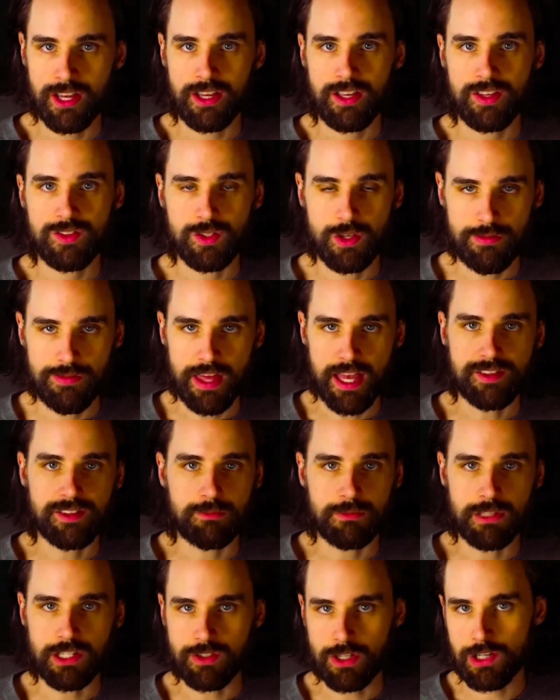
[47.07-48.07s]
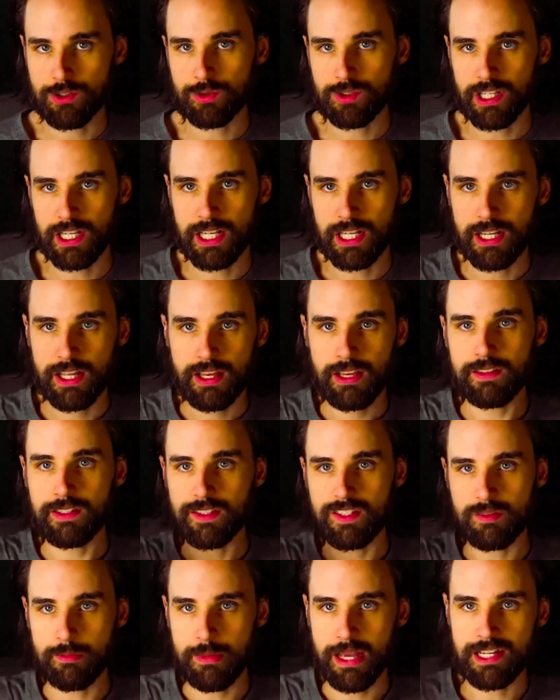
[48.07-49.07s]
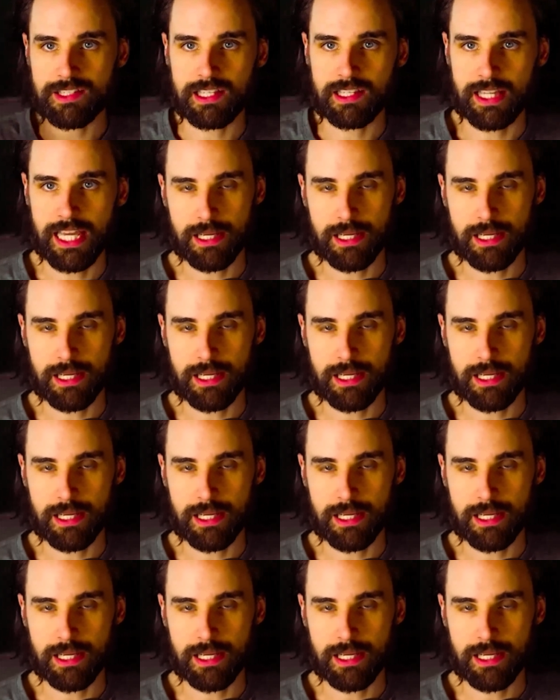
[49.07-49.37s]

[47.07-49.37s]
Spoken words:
So if that's something that you're interested in, then smash that